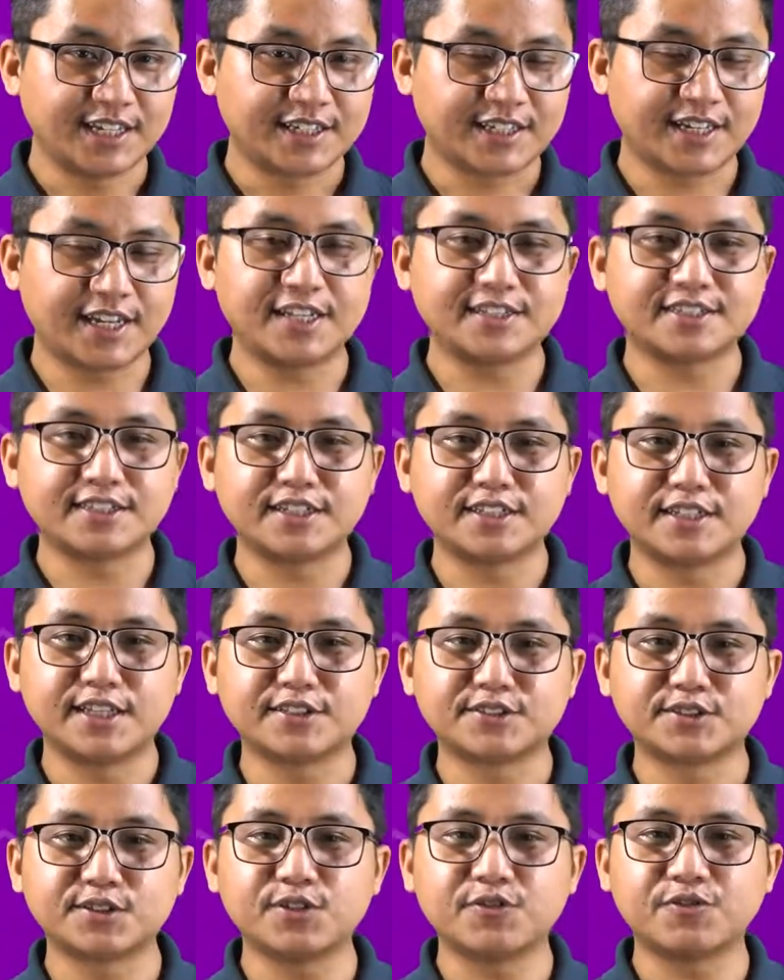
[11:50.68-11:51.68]
kari
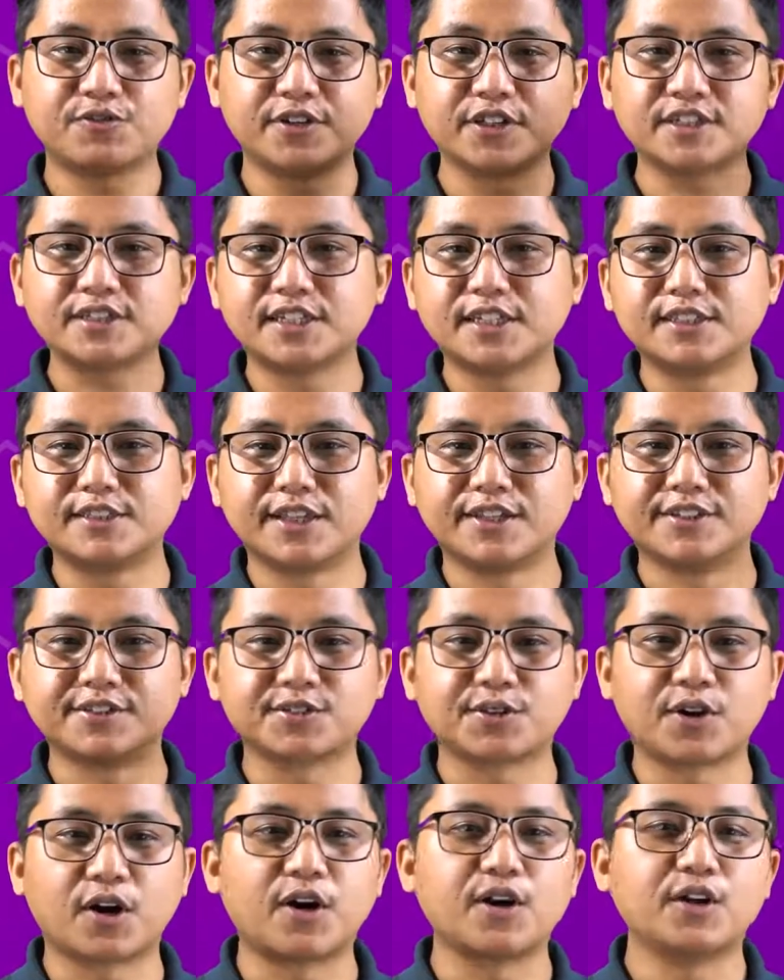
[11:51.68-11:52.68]
sentence no first sentence
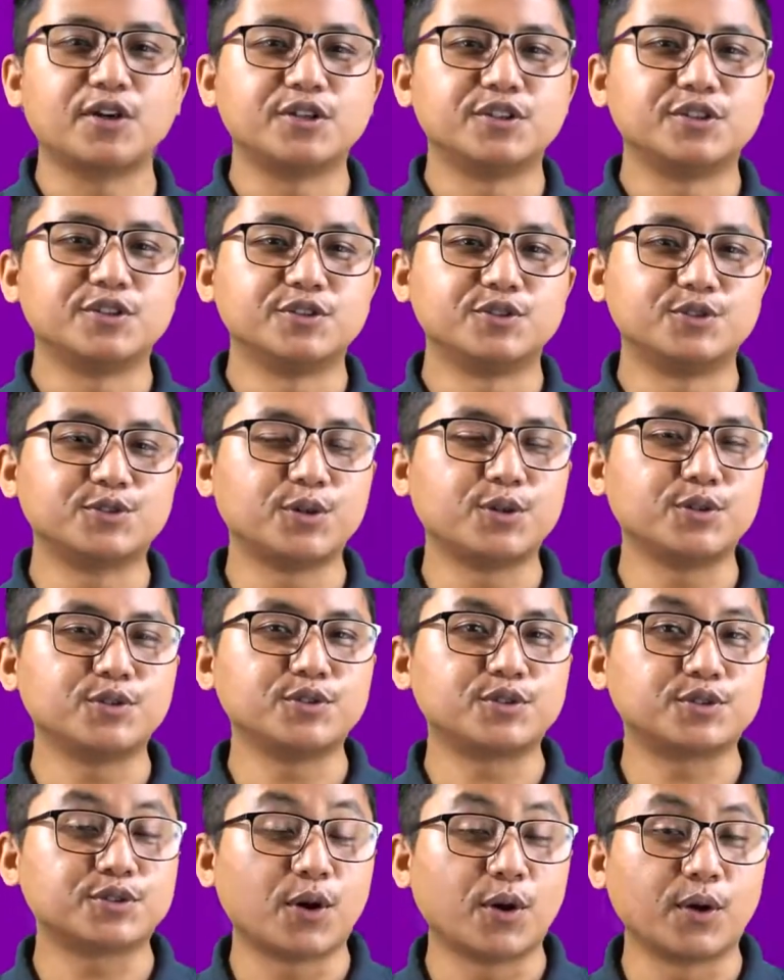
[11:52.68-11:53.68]
ko John
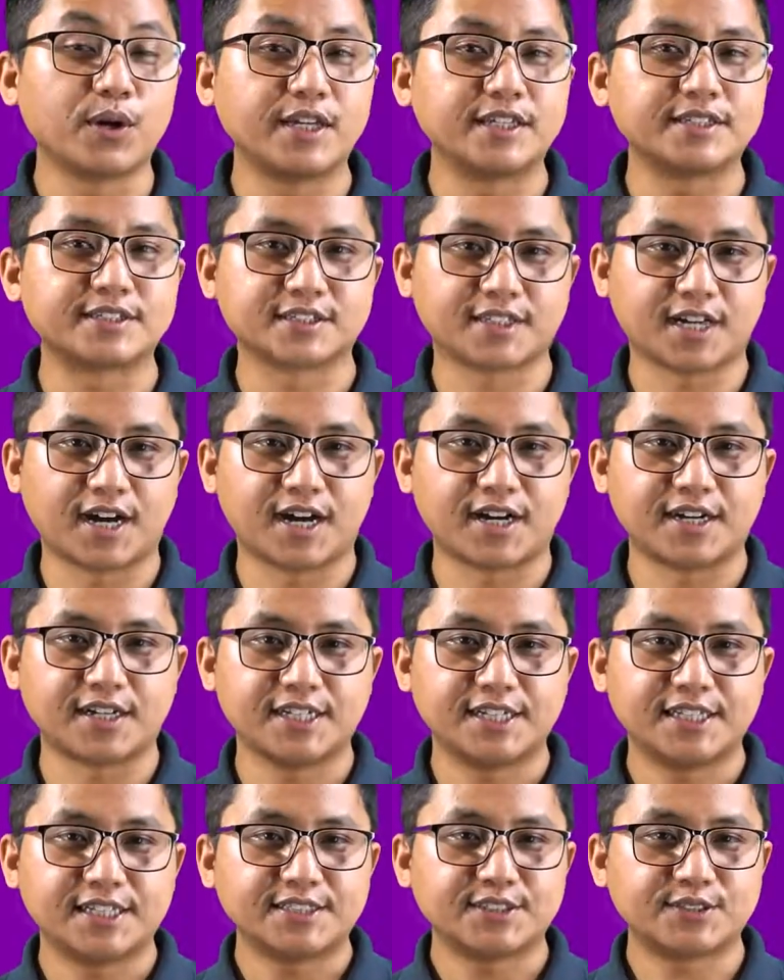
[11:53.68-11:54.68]
sold his car
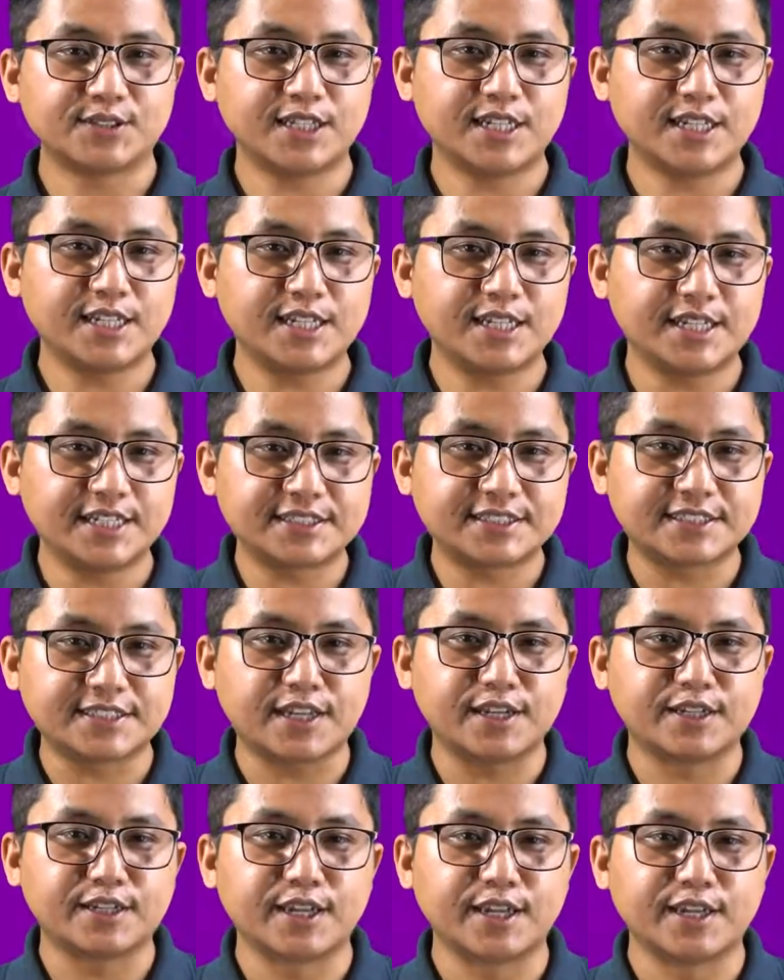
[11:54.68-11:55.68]
so in this
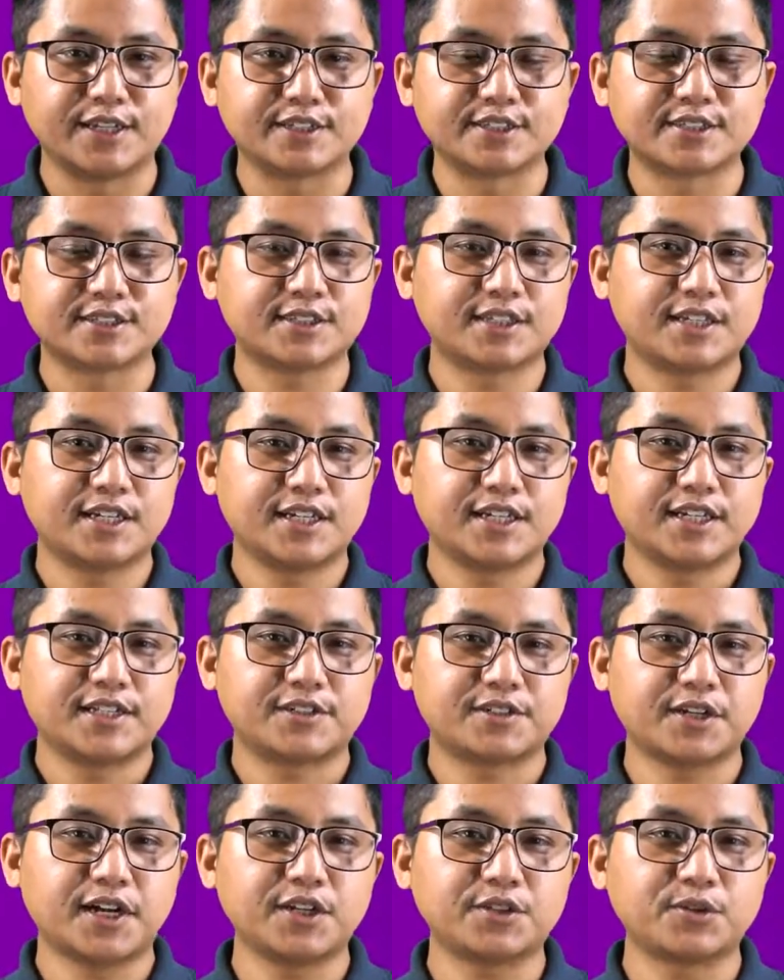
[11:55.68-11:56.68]
sentence
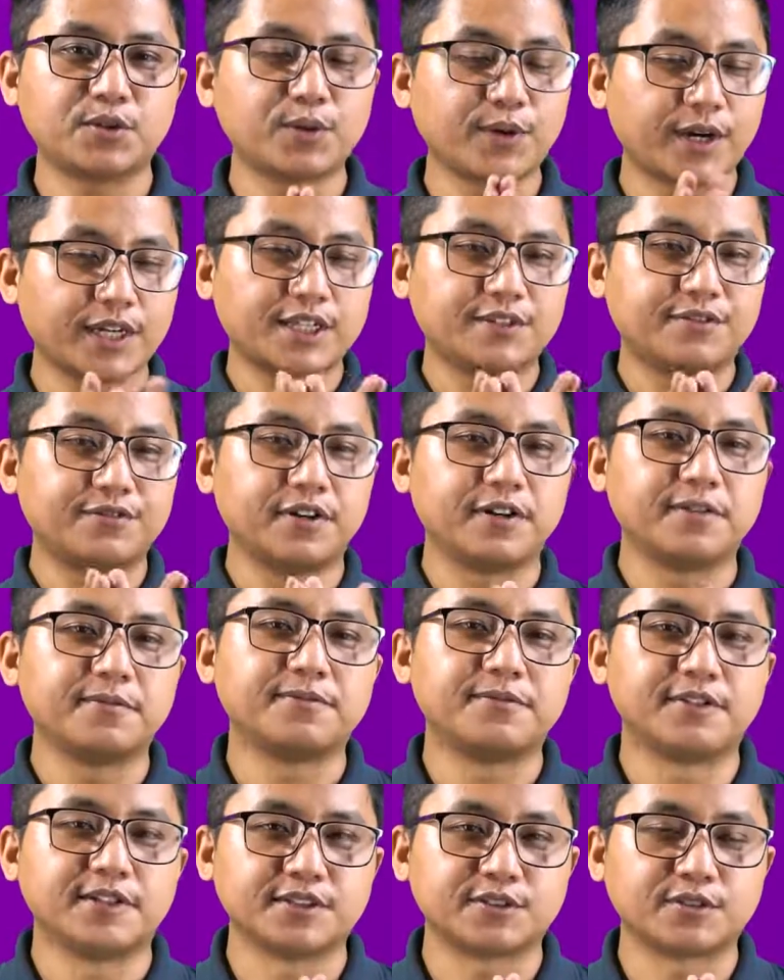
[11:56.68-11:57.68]
try to look at the verb
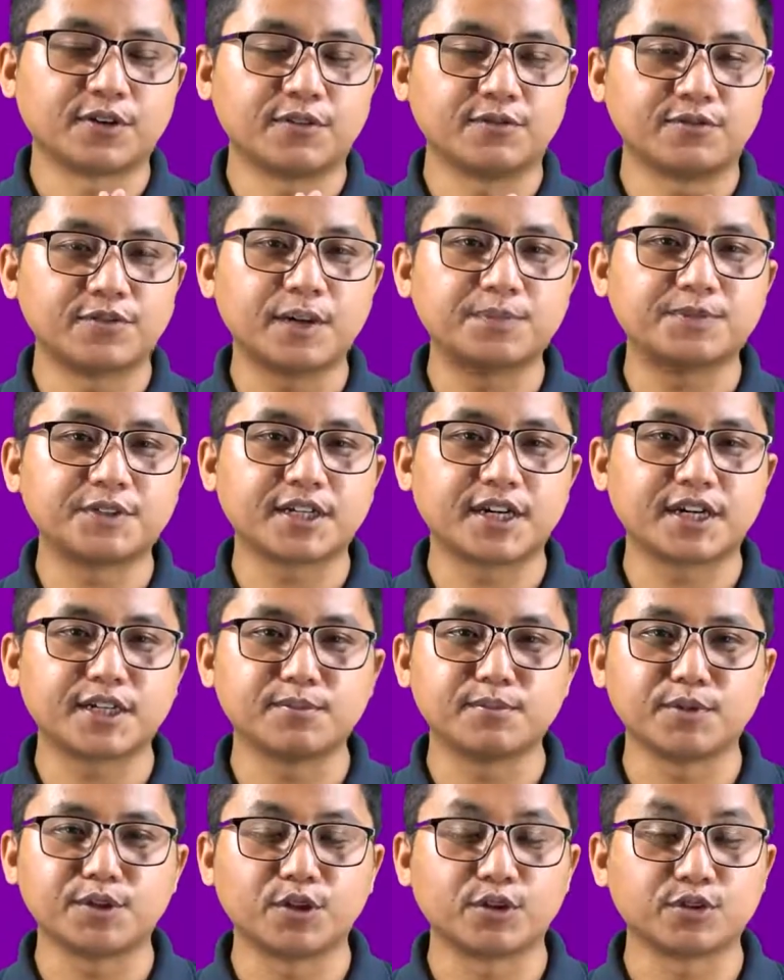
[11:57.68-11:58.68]
first ko verb se
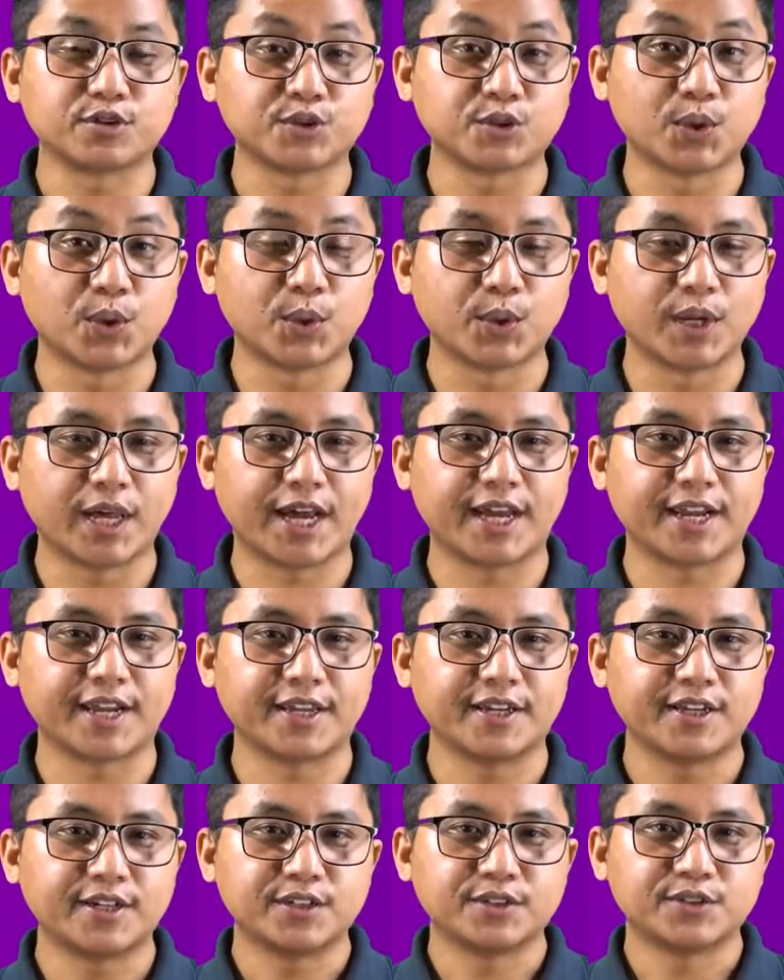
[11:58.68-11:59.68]
karamba no sold haire
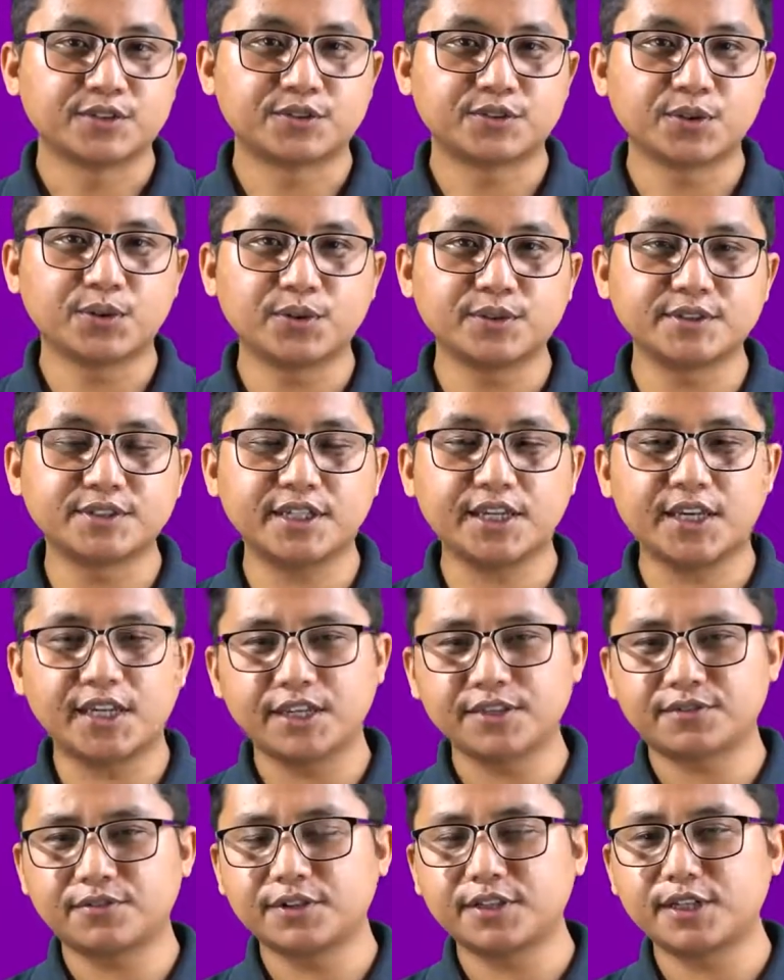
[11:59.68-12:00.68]
sold
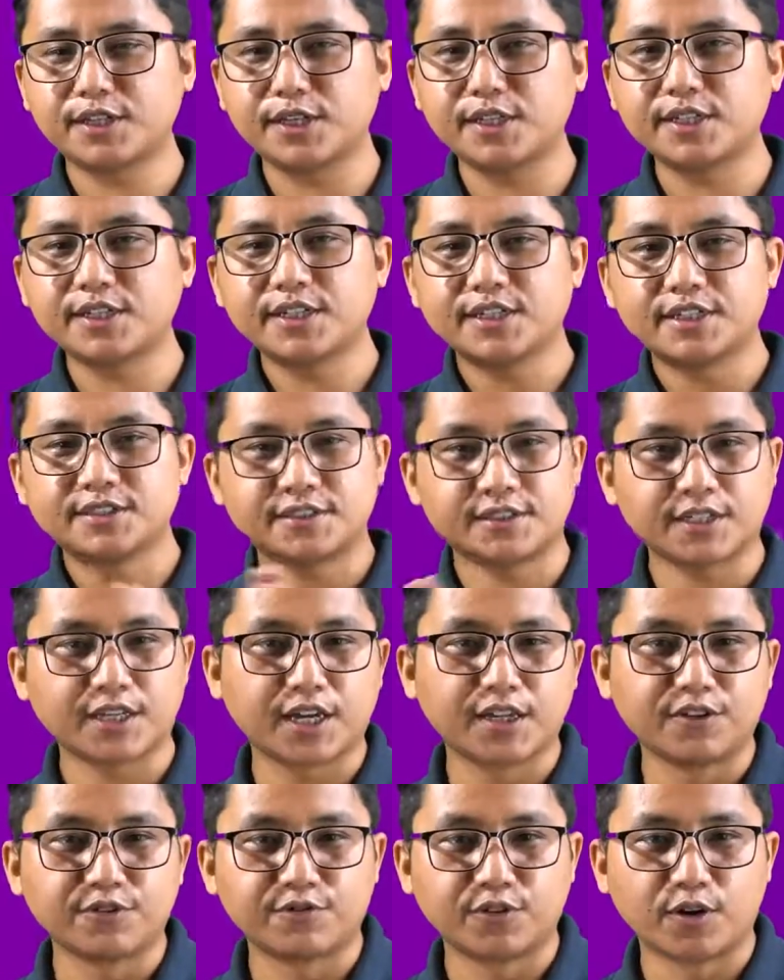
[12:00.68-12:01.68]
it is written in
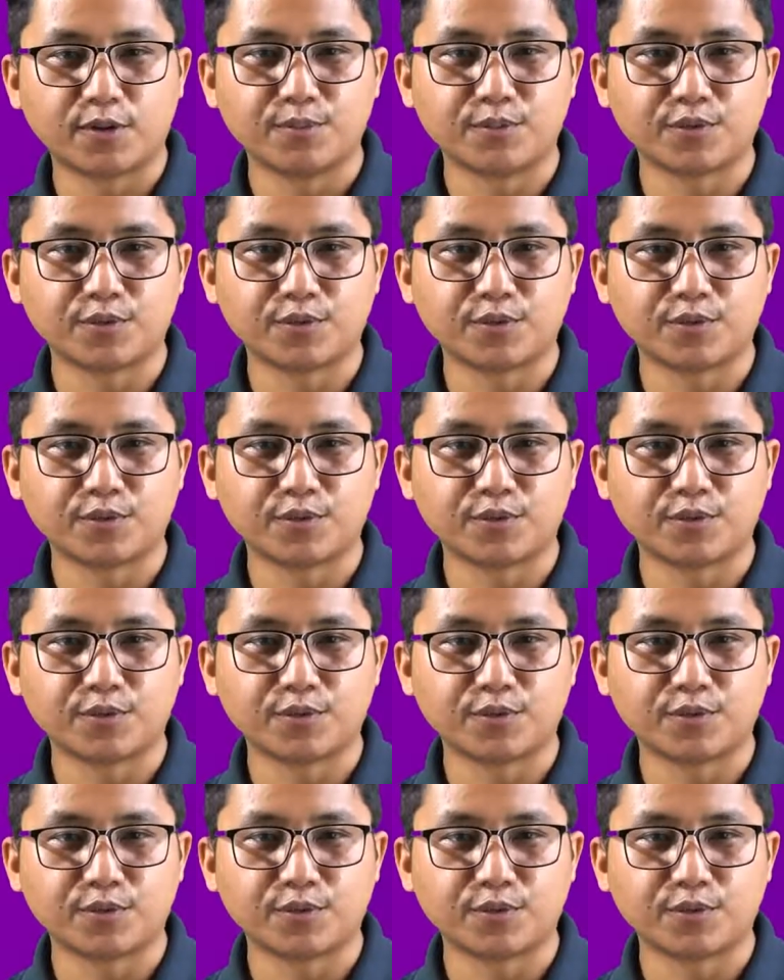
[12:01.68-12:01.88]
second form